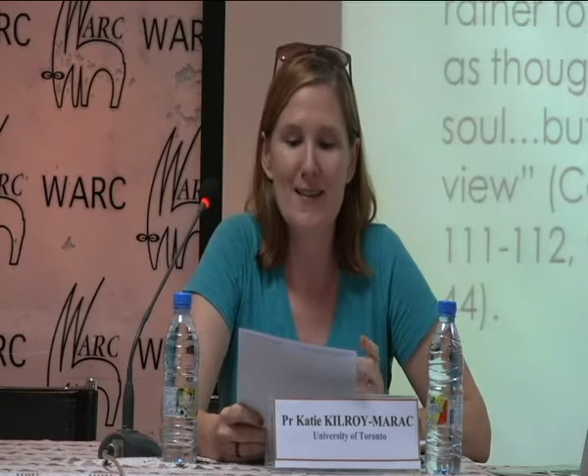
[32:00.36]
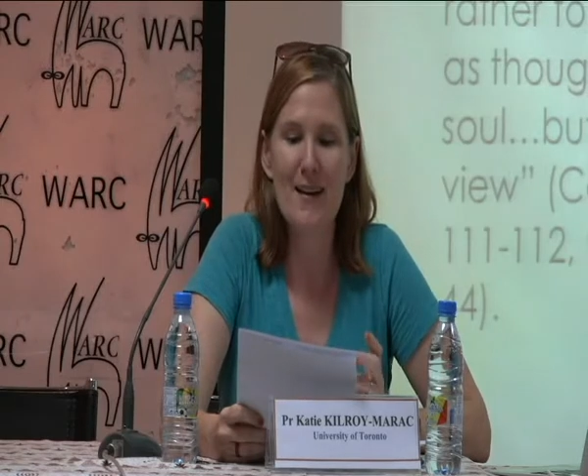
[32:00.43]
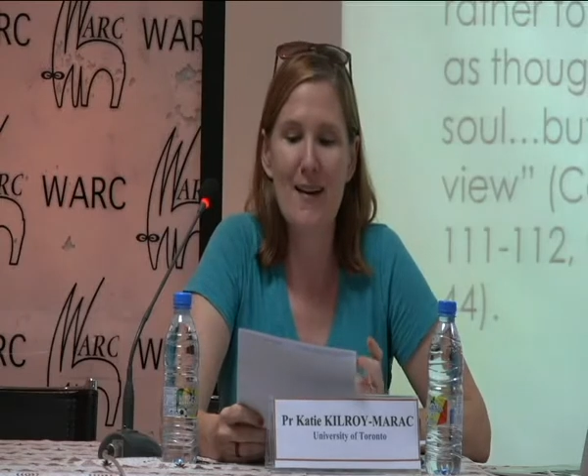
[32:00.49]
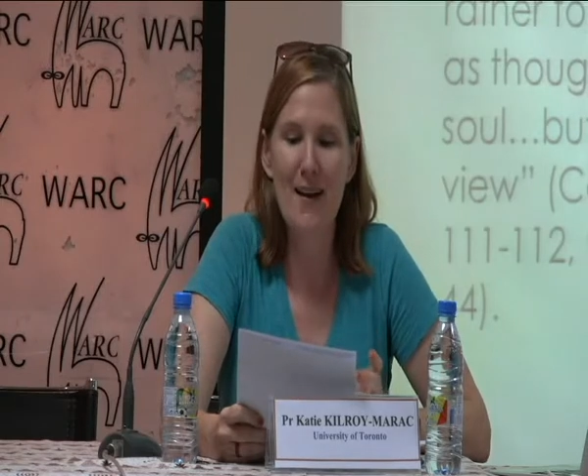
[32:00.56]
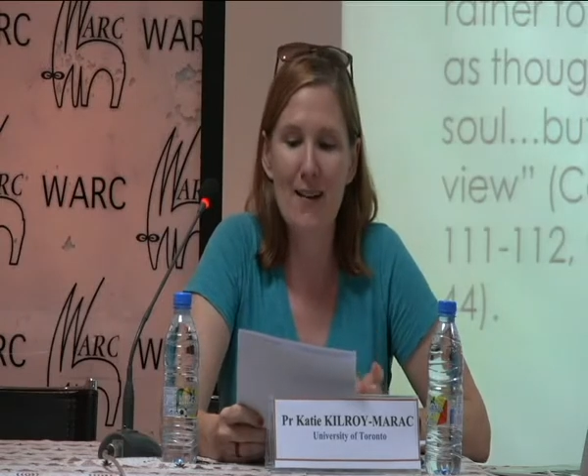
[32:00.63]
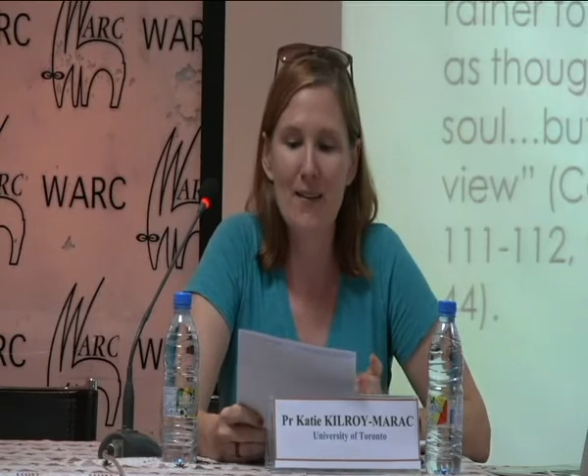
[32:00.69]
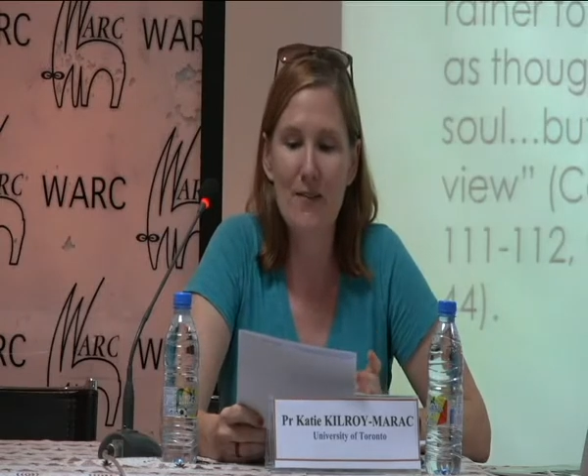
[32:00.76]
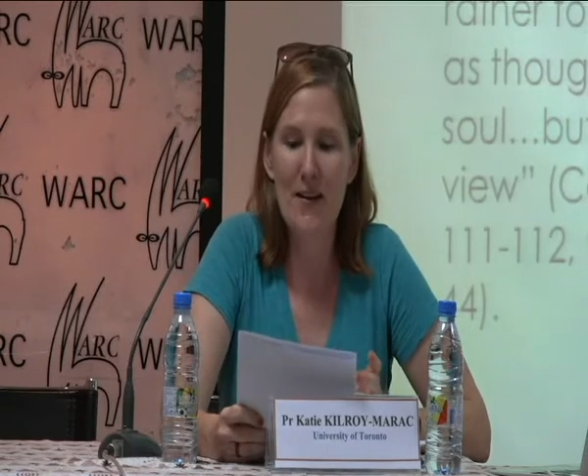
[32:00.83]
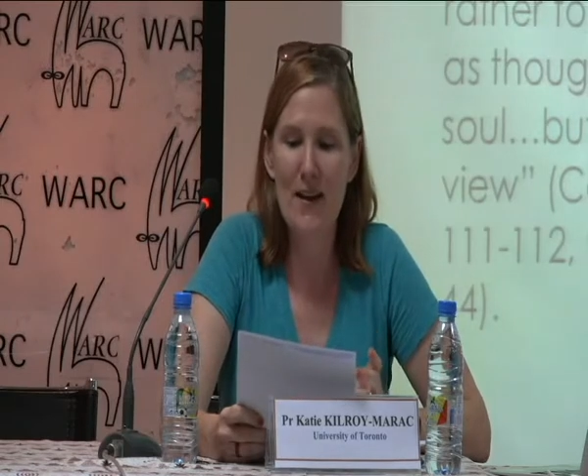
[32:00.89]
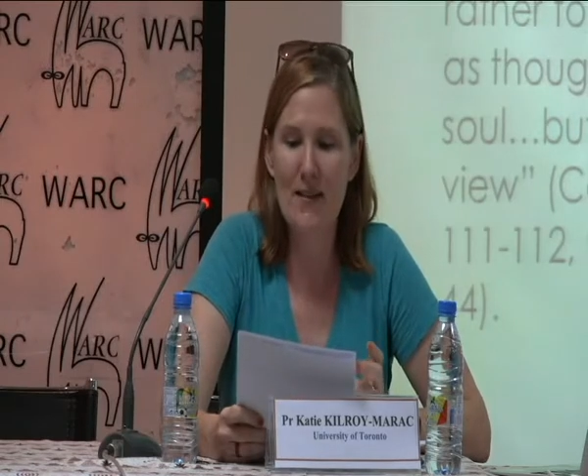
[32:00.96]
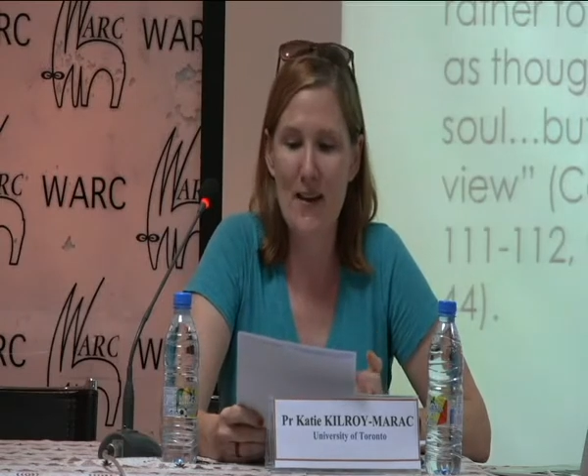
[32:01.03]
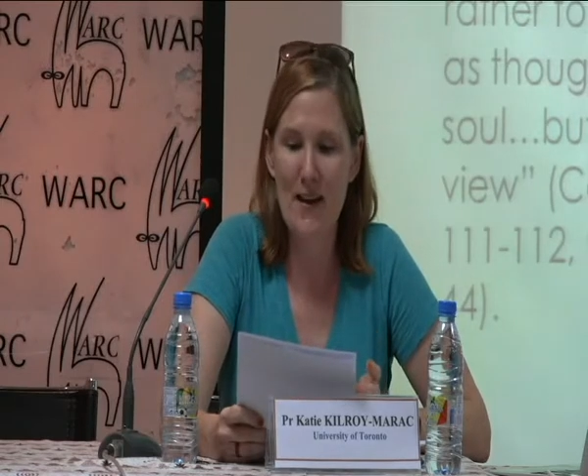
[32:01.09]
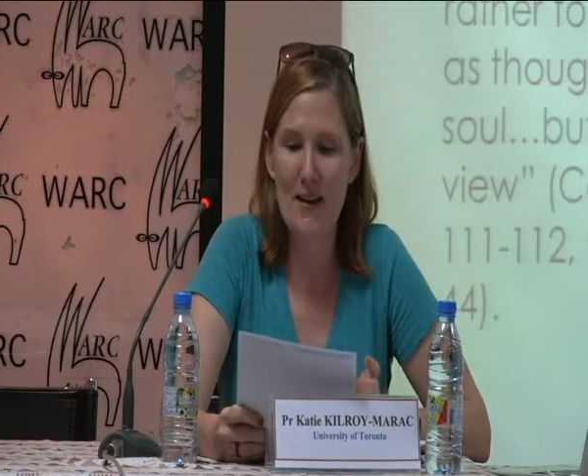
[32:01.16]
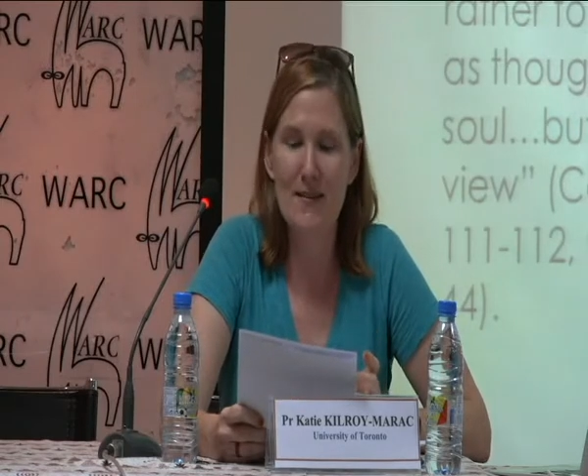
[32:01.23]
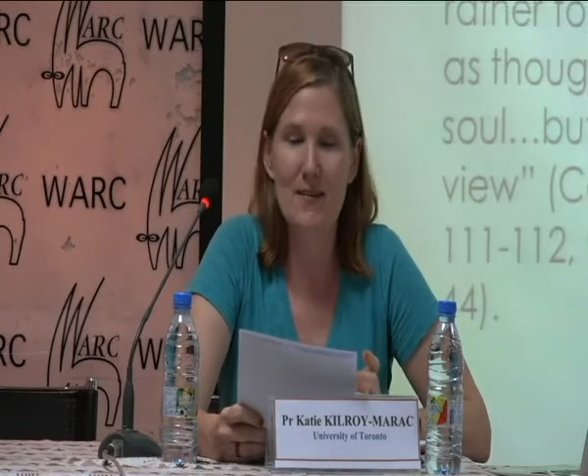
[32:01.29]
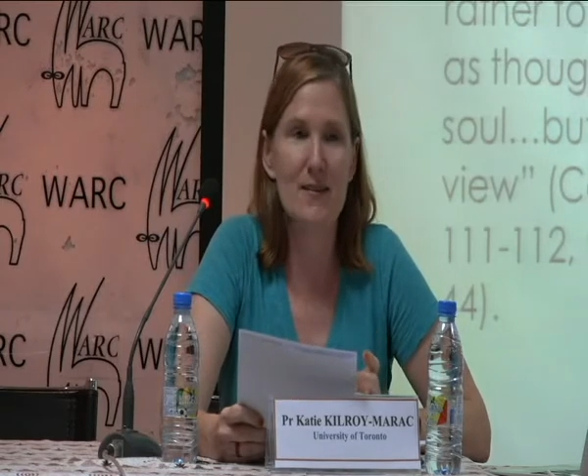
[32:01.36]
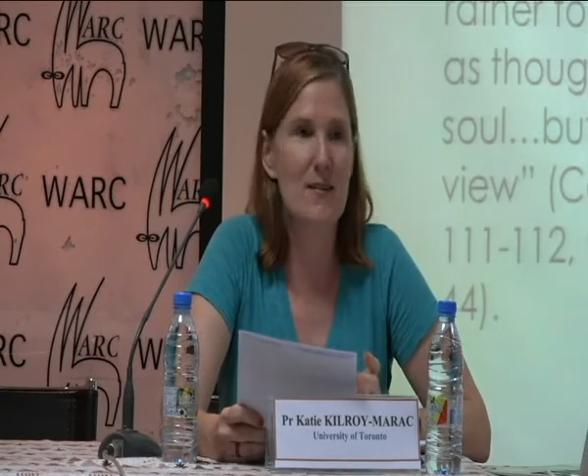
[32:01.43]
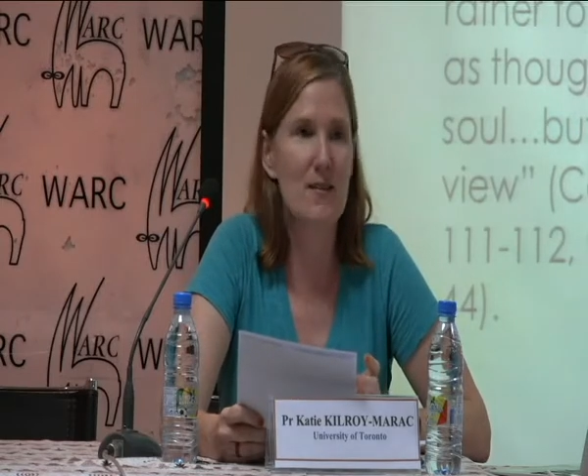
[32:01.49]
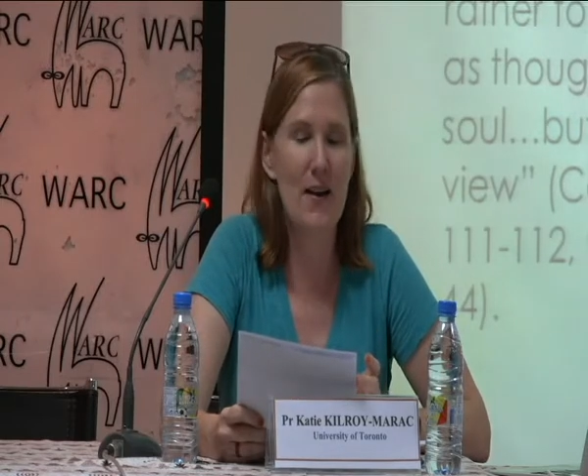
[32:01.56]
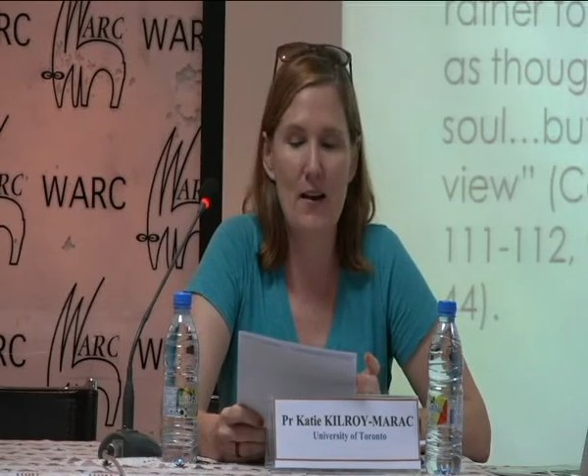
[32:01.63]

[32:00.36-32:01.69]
and elevate the essence of